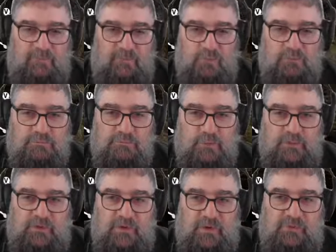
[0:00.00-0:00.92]
Full
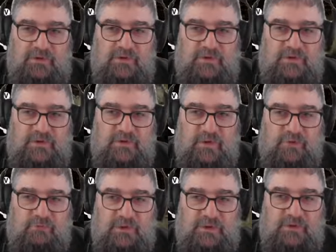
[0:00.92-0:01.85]
route services that
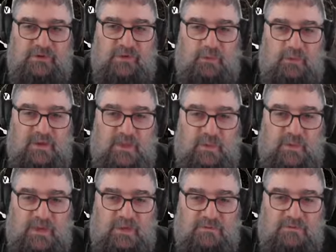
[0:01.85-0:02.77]
don't really stop
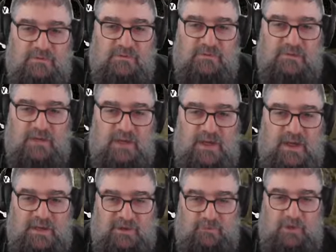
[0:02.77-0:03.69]
anywhere
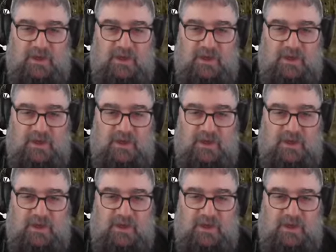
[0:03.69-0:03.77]
aren't